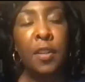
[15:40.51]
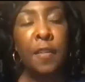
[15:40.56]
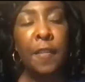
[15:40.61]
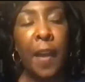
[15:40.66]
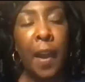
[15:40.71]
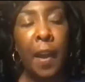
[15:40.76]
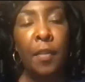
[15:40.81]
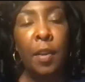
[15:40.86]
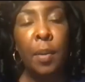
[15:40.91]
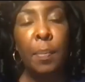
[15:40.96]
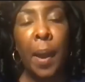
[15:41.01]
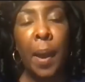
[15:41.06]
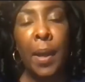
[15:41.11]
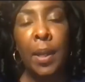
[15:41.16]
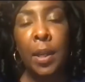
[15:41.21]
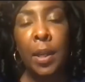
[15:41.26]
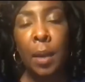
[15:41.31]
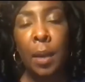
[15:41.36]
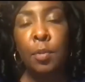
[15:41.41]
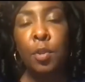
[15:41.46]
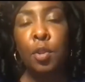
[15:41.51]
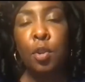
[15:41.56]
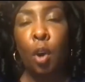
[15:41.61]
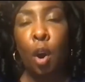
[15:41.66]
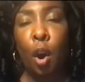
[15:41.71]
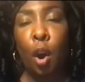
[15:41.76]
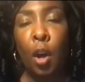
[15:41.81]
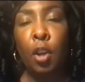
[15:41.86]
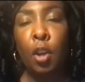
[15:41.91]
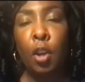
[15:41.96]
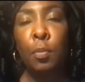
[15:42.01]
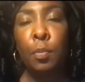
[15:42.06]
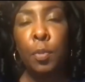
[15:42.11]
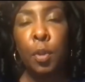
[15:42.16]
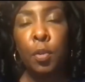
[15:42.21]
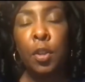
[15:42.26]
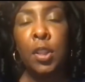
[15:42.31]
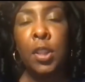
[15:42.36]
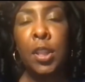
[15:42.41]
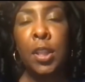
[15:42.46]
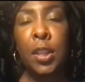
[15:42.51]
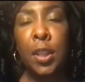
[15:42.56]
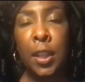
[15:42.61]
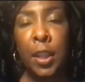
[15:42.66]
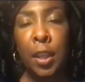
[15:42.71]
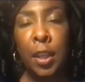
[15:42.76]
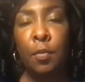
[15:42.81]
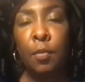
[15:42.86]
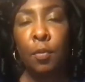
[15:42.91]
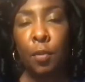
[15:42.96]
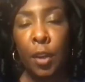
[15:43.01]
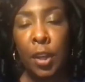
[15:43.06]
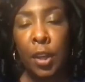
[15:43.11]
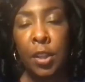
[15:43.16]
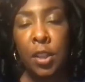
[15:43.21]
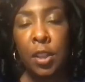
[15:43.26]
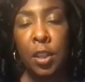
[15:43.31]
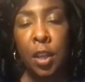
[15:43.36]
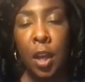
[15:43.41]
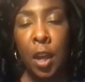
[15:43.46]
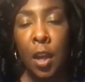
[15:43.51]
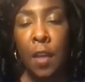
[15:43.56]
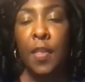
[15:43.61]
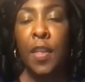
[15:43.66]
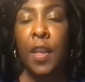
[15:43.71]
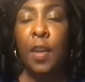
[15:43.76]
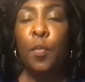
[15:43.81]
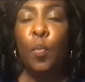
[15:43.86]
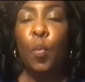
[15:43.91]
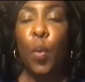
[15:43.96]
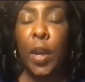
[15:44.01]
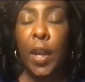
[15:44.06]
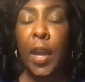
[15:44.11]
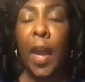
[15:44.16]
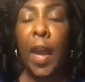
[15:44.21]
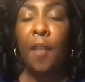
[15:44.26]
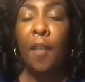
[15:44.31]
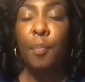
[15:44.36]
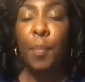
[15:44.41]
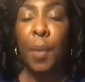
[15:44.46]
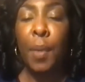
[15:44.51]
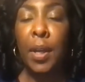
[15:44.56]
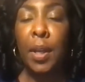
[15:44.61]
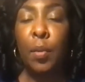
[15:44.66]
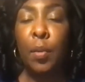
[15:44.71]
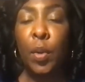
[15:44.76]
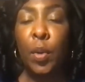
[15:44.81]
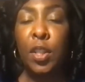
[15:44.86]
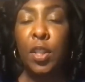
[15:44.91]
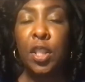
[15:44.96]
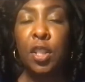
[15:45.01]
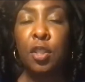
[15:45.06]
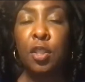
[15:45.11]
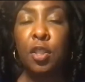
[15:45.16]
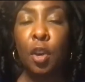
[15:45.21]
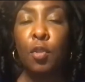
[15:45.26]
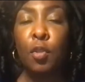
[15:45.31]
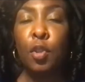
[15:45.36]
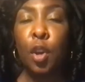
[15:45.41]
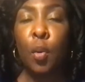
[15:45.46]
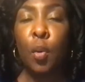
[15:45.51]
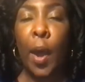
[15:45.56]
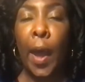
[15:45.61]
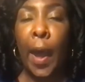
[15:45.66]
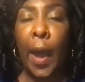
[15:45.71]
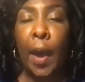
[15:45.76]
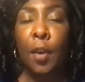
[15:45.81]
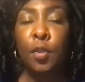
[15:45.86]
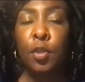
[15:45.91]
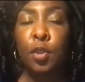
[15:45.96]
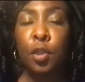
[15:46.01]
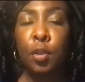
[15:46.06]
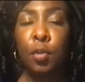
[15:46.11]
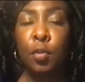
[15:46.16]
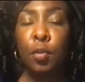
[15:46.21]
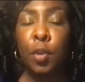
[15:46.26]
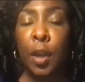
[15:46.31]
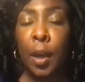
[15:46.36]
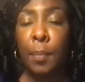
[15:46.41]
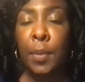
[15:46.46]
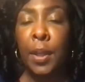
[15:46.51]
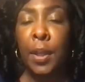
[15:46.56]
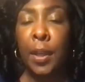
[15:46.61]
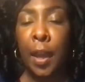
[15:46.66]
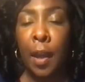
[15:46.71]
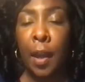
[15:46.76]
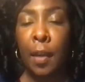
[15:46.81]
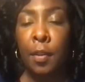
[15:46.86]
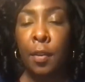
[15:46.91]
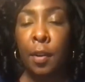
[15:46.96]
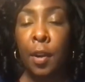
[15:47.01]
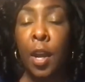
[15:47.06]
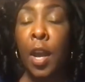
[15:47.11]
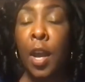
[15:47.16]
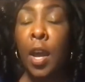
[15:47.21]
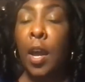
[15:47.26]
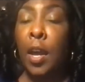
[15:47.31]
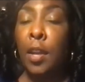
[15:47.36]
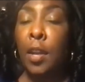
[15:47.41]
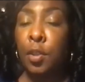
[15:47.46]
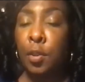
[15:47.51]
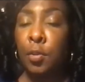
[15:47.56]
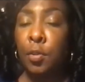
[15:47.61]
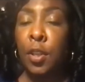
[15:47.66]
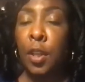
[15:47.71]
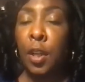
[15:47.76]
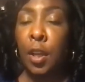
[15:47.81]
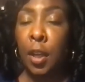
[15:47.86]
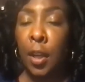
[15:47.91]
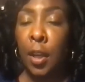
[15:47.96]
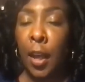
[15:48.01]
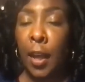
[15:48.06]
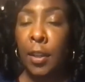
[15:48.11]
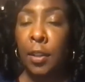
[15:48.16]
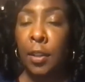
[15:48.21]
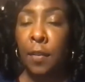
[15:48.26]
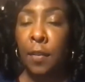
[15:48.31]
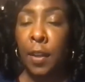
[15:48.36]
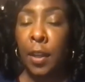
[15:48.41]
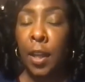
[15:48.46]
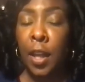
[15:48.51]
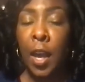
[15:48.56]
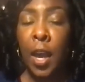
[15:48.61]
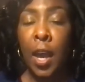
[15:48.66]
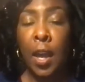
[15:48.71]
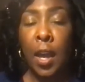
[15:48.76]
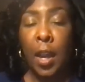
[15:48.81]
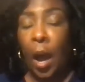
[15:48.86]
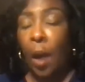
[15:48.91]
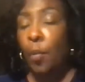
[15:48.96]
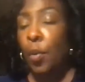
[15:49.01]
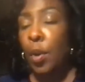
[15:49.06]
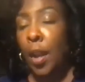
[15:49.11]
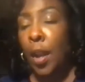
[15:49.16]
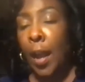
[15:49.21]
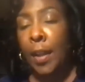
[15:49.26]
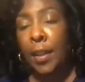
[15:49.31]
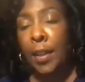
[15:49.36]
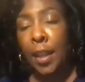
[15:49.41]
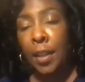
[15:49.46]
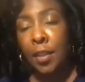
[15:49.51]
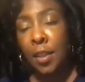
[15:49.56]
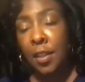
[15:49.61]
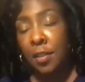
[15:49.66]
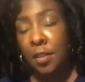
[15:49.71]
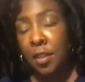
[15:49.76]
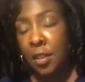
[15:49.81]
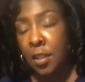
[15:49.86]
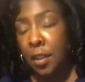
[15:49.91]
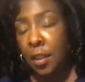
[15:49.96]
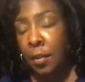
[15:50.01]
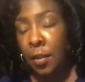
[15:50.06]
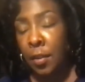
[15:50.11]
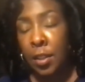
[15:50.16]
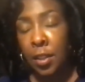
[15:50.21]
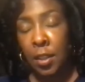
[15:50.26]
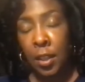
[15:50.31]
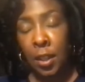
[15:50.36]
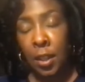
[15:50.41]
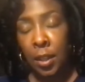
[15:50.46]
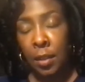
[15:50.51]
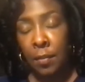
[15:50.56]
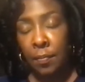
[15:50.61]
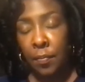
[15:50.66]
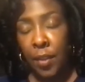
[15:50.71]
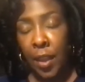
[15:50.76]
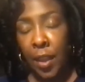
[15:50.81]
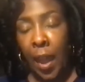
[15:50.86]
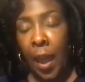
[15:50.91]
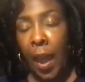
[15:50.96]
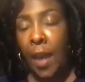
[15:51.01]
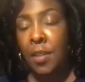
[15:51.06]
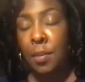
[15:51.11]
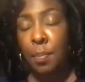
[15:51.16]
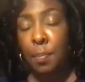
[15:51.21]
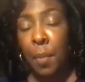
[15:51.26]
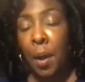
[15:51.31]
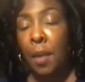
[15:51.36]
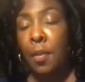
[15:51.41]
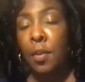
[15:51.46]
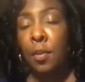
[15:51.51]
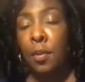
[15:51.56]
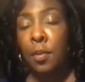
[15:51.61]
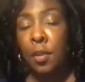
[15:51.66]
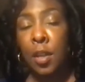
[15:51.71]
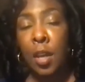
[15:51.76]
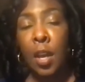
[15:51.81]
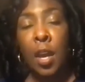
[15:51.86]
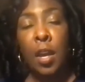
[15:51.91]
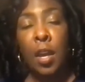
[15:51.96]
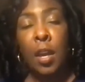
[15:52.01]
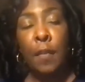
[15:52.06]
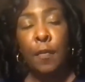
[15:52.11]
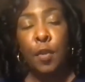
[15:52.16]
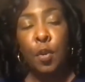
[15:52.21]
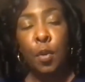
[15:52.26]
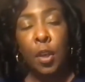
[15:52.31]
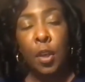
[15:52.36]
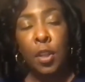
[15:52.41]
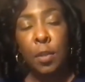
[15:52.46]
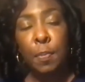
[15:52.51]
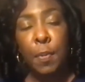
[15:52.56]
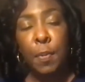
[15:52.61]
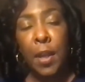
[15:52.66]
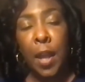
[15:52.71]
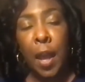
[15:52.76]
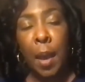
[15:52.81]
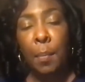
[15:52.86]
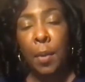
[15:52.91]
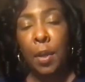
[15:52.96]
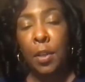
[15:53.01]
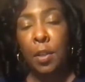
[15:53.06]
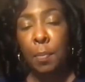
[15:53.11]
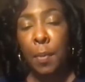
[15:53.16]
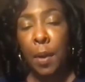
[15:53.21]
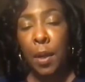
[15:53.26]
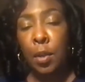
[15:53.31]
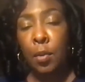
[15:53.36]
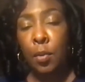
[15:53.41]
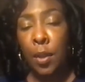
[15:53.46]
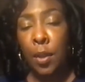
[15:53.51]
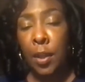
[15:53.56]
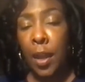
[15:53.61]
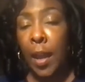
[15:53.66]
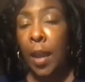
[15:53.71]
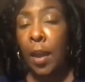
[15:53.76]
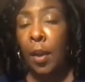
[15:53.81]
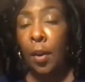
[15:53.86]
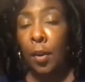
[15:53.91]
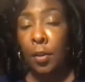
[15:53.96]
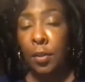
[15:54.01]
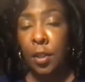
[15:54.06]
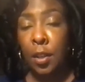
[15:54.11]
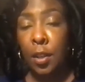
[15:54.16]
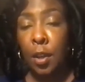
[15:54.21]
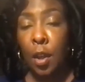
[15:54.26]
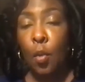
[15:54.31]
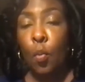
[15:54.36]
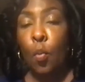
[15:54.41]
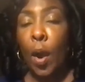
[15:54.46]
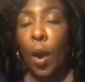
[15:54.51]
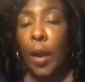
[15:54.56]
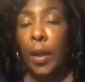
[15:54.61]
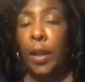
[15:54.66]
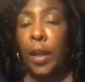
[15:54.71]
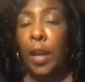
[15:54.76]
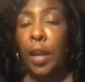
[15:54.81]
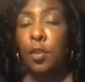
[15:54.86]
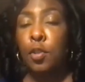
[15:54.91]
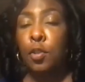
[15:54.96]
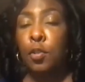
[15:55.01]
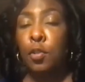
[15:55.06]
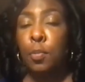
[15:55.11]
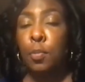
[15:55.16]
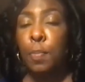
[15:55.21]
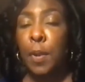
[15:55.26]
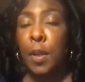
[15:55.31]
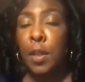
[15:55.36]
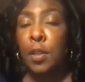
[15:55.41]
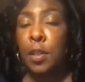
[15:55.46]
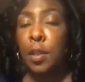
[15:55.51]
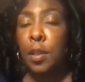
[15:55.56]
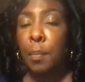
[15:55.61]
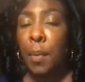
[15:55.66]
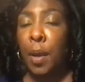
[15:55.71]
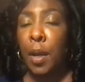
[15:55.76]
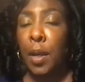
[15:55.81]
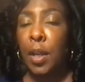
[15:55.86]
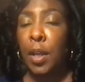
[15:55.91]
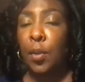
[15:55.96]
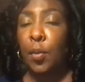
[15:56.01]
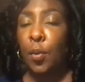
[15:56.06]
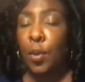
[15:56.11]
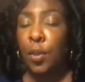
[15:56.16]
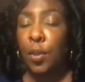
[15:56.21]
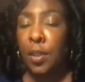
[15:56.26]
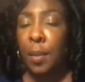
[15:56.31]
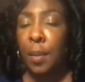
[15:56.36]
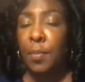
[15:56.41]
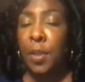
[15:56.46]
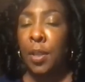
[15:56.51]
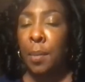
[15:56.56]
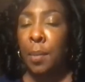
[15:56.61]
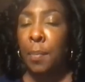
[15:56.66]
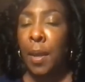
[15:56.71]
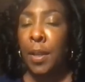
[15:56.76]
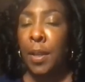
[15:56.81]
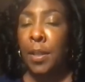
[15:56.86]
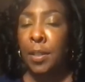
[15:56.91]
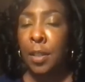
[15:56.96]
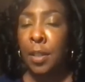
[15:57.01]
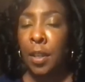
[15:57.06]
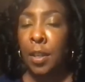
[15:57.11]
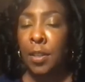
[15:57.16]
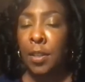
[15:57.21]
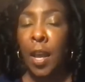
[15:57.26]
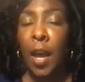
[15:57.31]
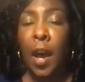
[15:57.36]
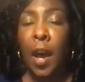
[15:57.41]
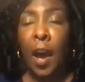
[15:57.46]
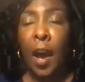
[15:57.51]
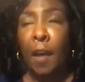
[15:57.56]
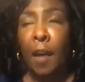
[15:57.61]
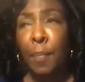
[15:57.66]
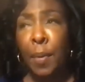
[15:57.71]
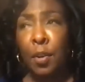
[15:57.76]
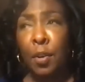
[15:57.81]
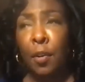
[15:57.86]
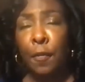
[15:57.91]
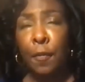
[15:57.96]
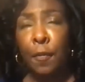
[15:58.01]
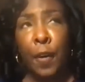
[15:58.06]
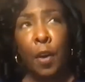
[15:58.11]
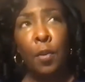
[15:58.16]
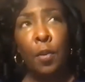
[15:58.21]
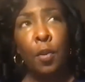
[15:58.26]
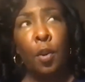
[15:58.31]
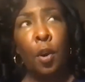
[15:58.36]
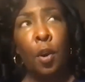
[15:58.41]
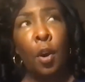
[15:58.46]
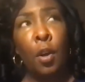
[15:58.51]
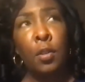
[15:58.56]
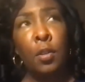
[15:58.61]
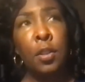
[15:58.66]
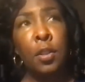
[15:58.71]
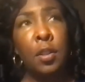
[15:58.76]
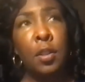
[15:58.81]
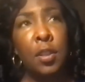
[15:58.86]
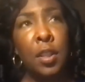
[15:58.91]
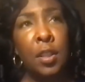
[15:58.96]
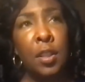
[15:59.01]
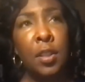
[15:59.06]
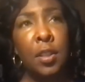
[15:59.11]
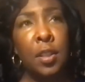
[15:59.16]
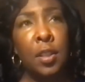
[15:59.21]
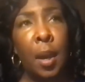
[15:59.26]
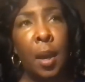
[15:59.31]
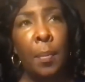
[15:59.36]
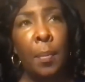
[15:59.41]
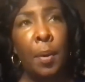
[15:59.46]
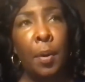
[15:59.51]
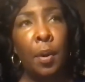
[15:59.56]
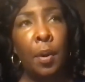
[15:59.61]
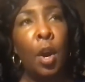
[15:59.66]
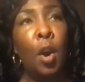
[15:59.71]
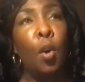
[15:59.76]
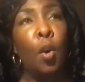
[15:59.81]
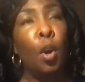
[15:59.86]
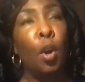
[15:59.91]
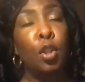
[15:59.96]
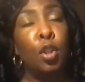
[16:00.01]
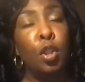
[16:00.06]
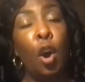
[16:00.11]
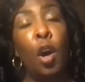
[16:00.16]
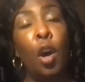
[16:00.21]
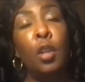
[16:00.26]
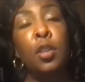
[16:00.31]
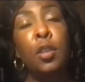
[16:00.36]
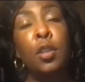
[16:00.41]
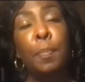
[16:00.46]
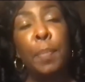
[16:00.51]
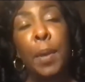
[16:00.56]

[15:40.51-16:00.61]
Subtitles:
If everybody comes to our community to get rich, then we have money. We just don't know how to come together and use it collectively. And I would like to seriously ask mothers, if you can spend that much money on nails, why can't you spend some money on something that makes sense? I've been on phone calls this summer or talked to